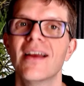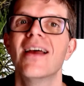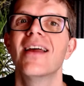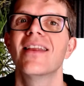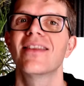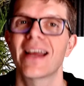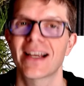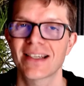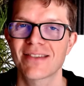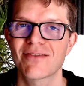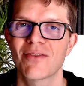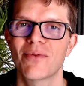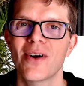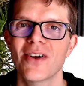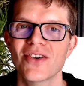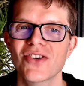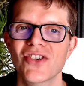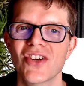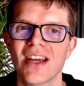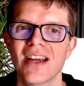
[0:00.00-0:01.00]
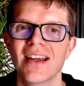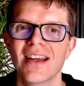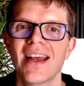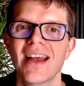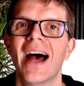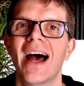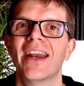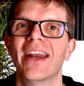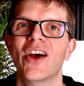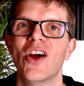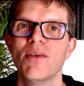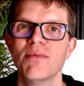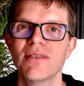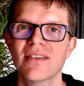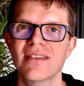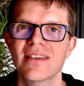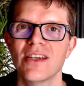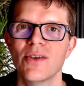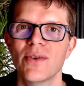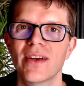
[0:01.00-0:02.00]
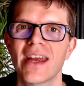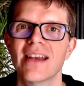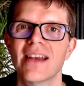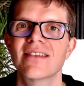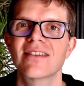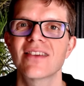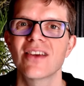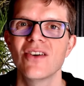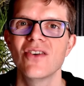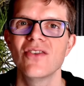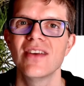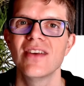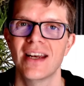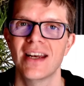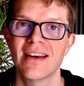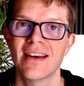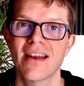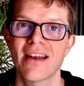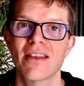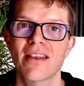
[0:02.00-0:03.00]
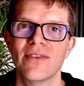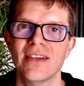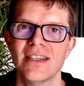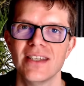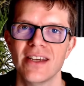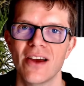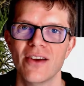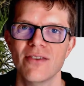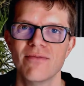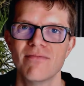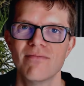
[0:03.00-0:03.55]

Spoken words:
Thanks for watching, and I hope to see you again soon in another video.